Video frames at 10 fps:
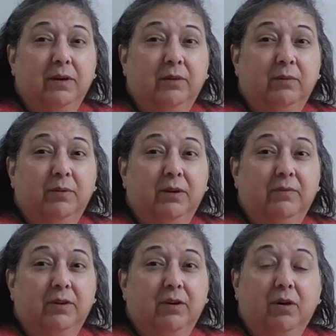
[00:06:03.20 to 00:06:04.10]
a little bit of
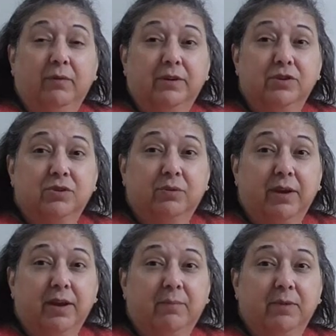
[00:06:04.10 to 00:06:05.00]
an orange
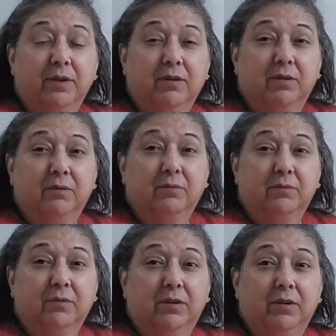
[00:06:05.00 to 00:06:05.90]
drink, but you don't,
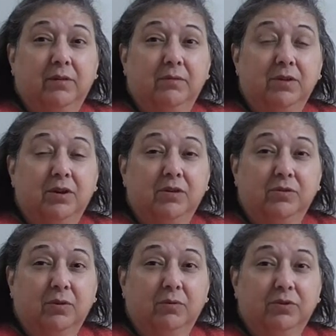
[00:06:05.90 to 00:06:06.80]
you
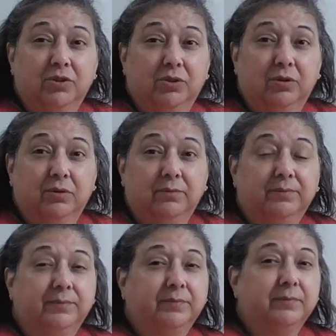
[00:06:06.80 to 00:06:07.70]
control the sugar.
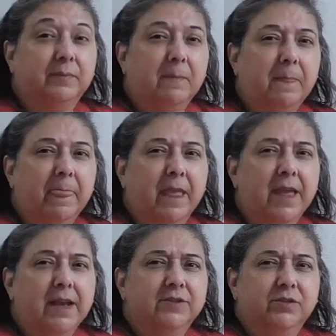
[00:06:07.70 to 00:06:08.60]

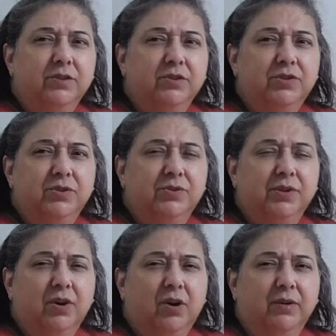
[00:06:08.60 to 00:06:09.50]
So you're just
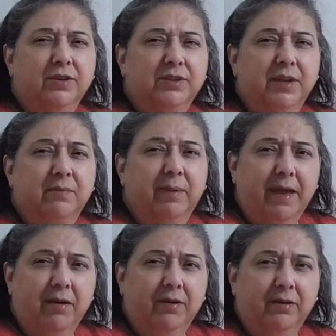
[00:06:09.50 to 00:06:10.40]
using orange skin
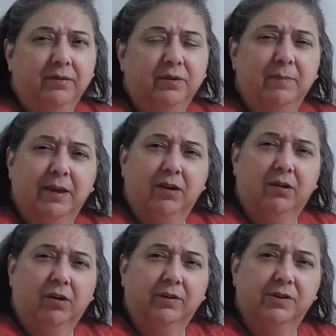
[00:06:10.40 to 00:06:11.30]
powder to make your
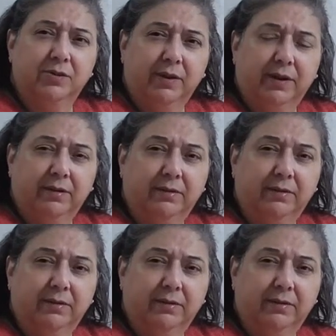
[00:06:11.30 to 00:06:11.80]
orange drink.